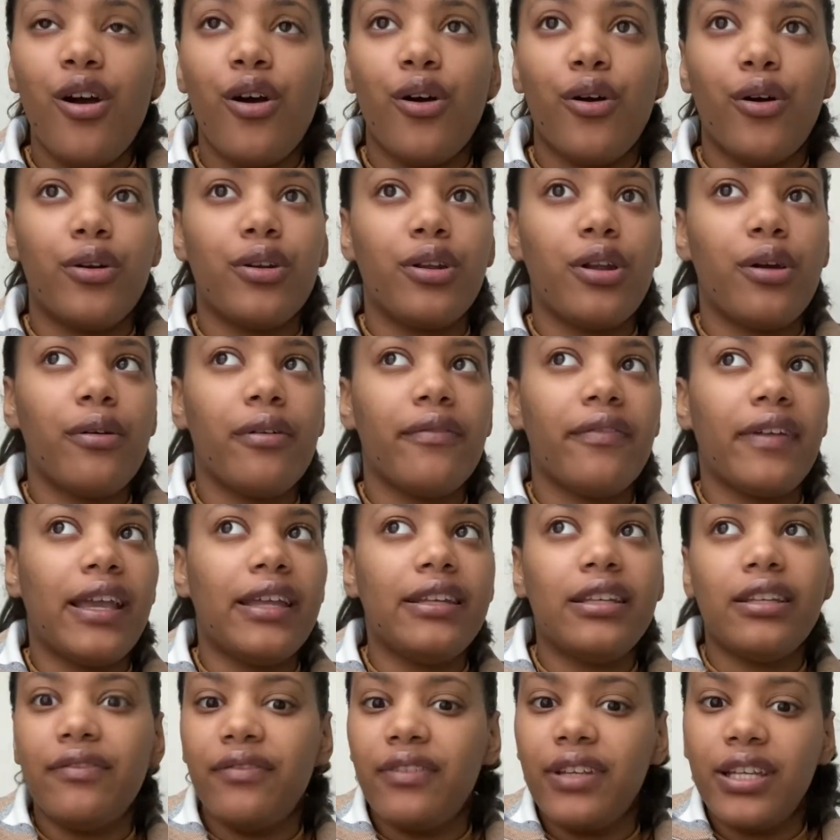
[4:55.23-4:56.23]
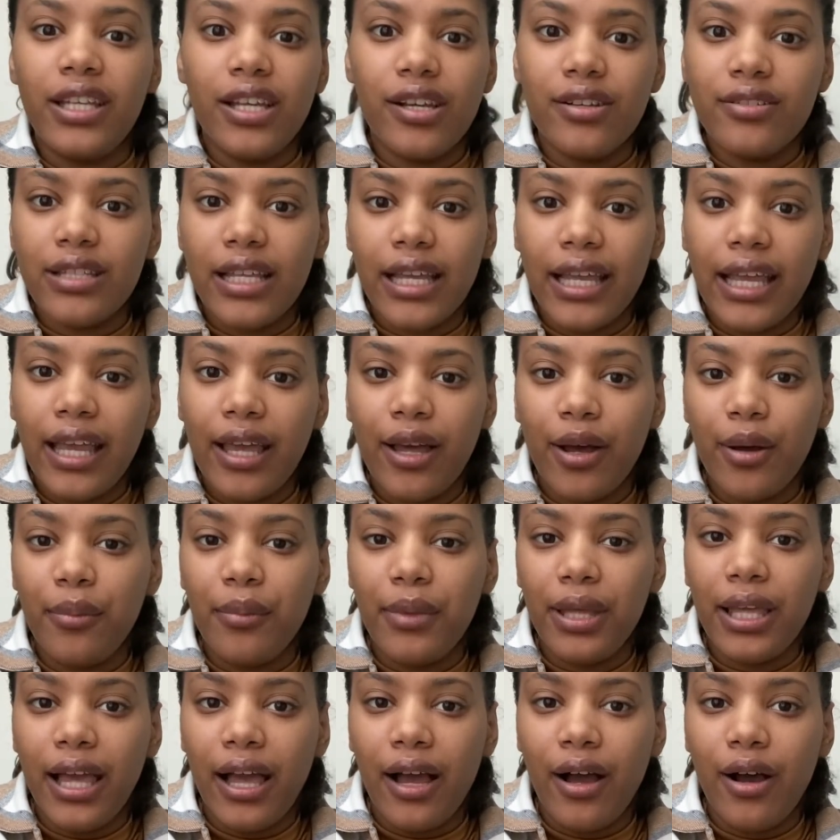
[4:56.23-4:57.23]
or know of any videos that can help
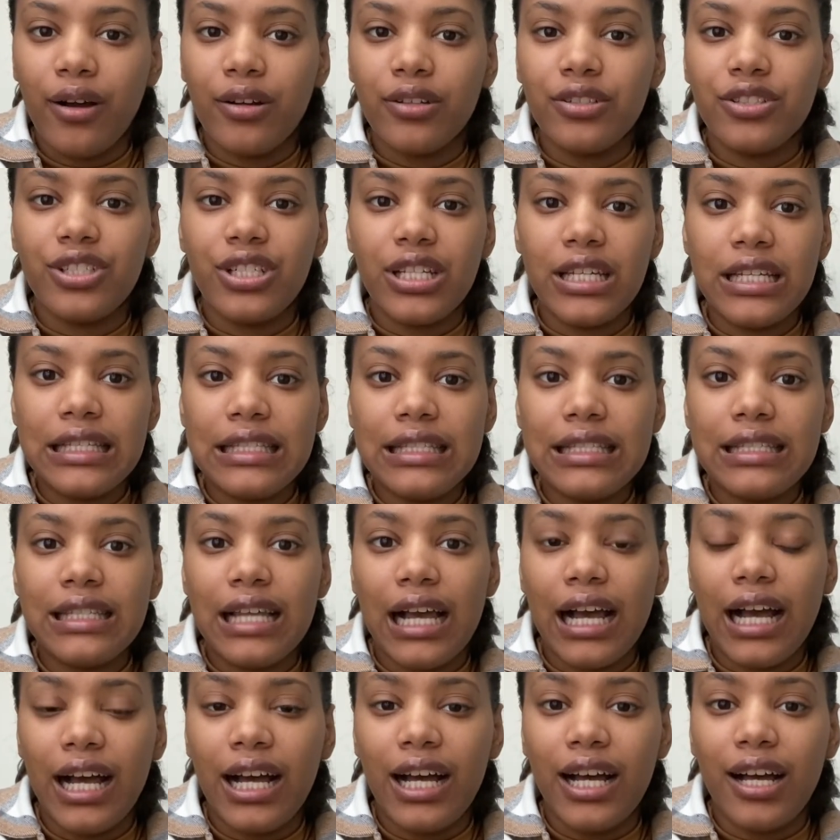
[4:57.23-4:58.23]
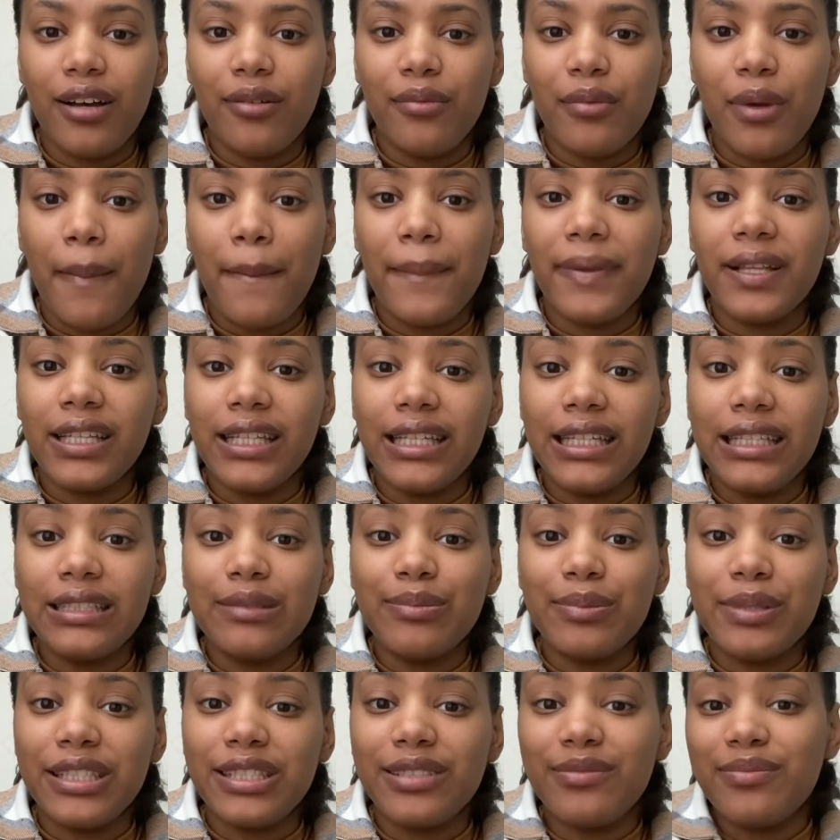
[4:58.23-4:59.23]
me out, just please
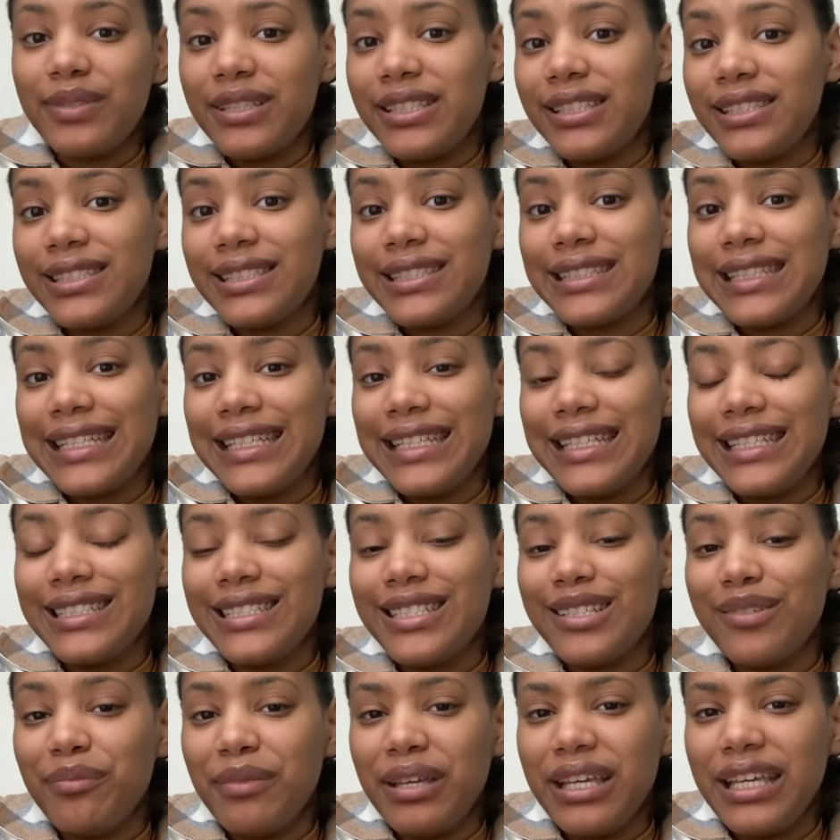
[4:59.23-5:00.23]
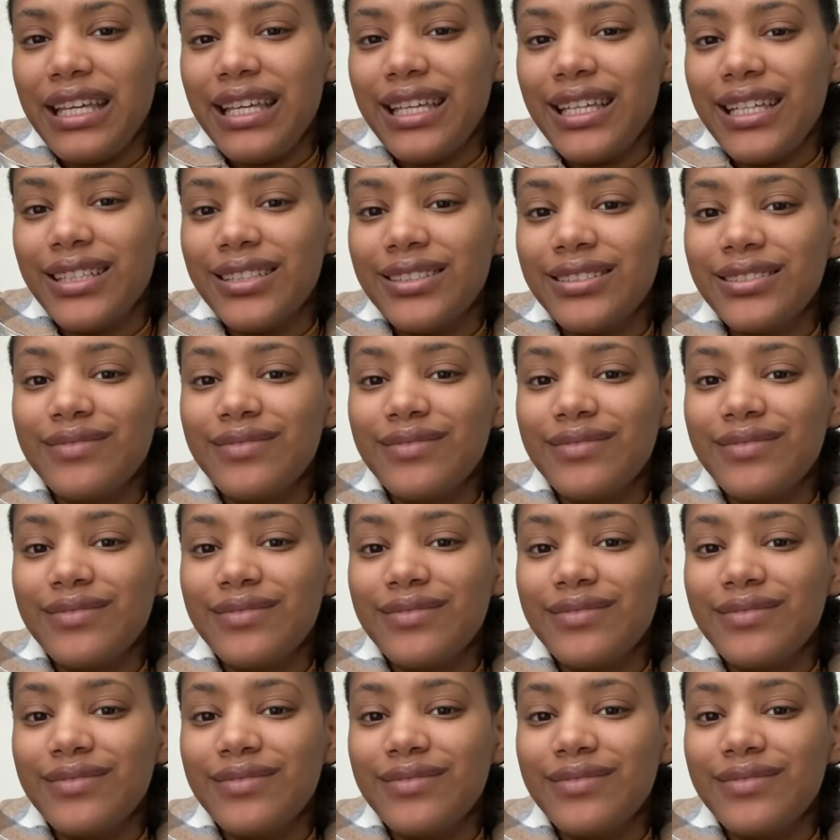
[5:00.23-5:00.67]
send it to me,